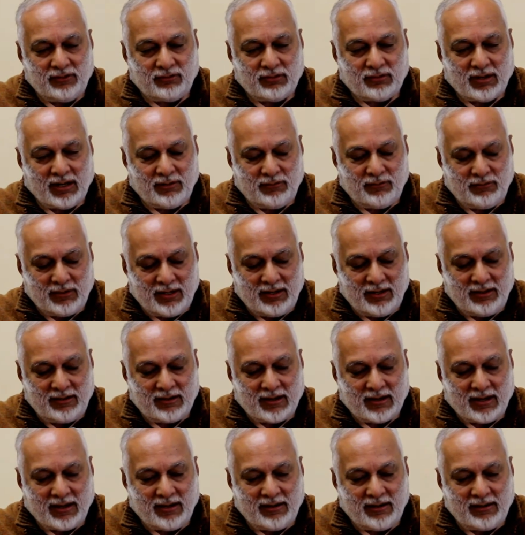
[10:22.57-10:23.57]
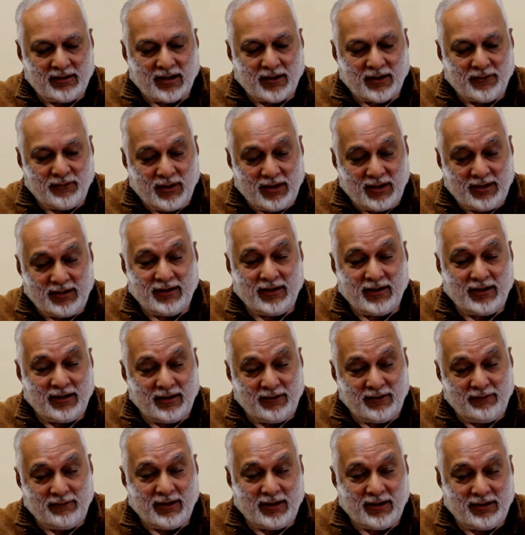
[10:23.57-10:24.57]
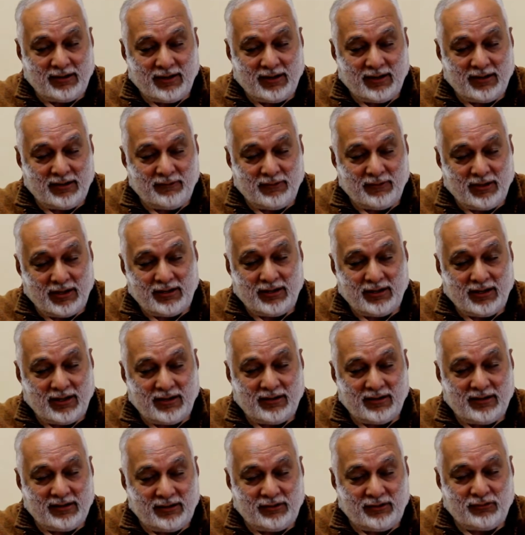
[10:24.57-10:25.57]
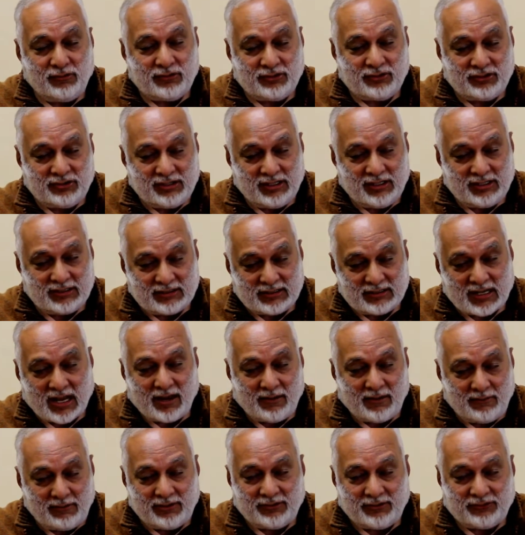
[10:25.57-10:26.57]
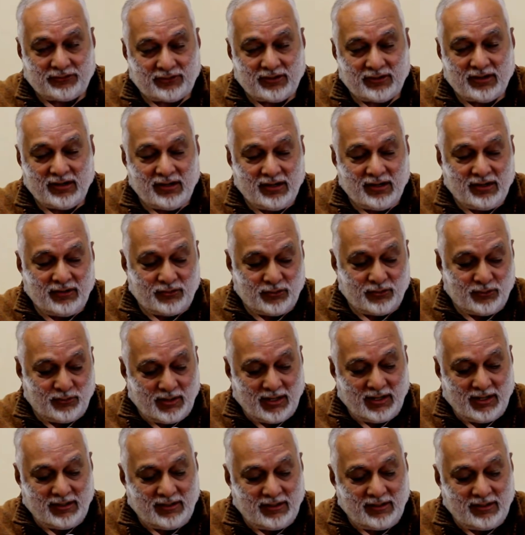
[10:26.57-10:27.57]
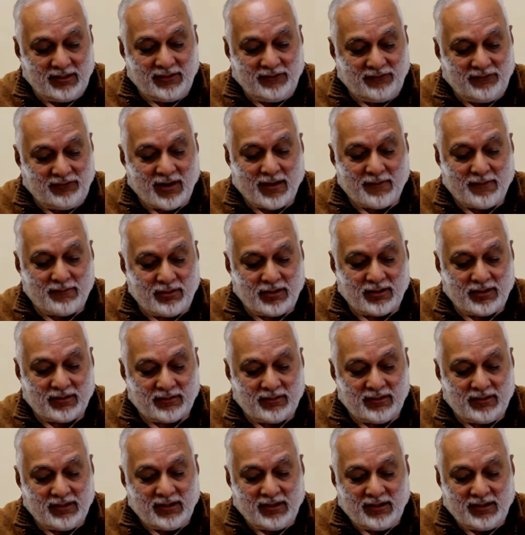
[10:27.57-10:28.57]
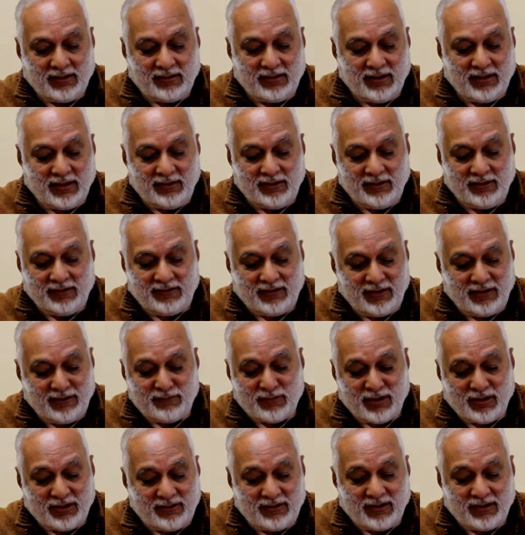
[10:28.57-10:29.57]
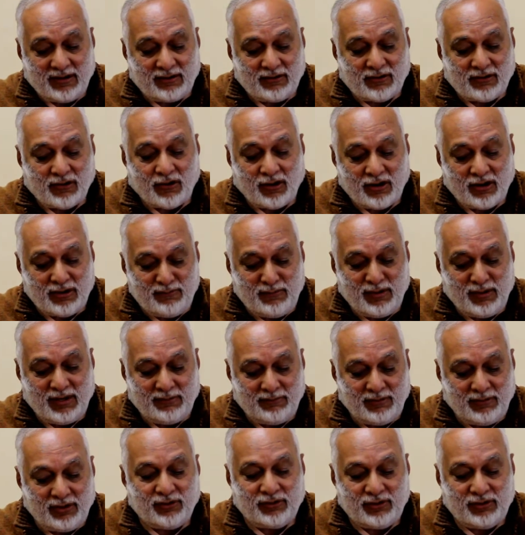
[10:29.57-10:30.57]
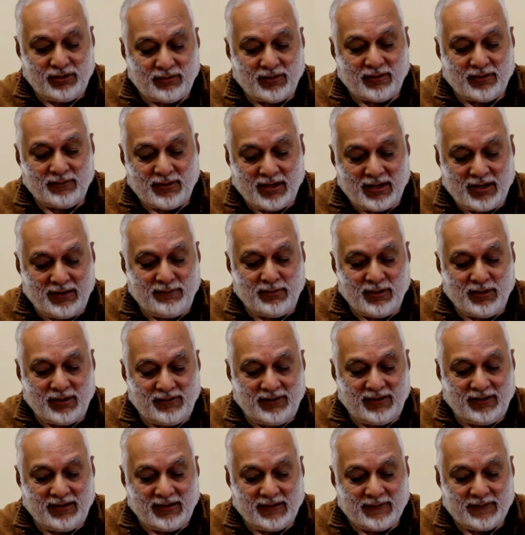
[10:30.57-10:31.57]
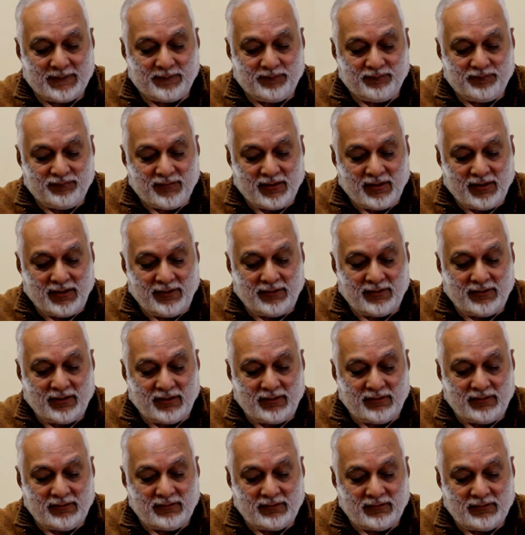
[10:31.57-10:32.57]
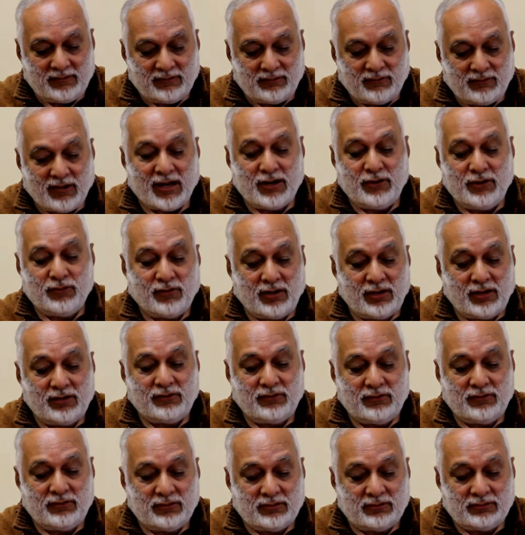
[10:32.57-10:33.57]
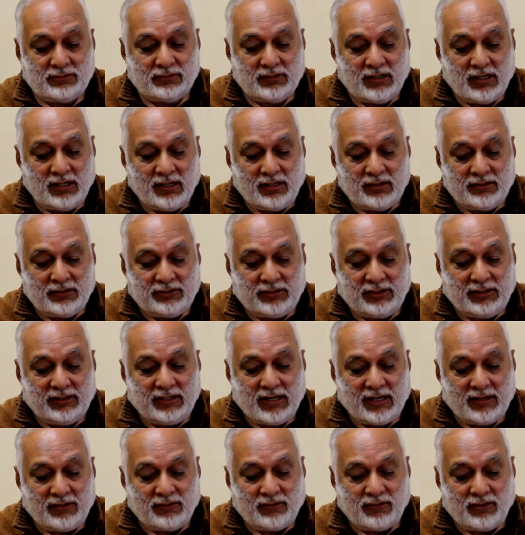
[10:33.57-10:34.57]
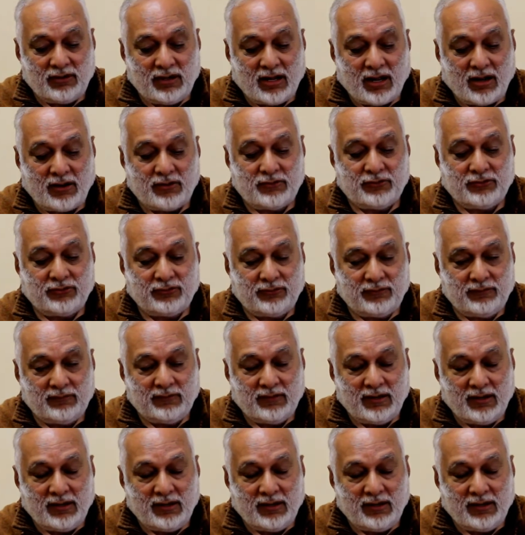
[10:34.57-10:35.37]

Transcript: So I went and I waited and waited. It took 6 hours to wait in the chamber. Then Rishi Maitre called me because he was very busy. He said, why you want to go see that old house?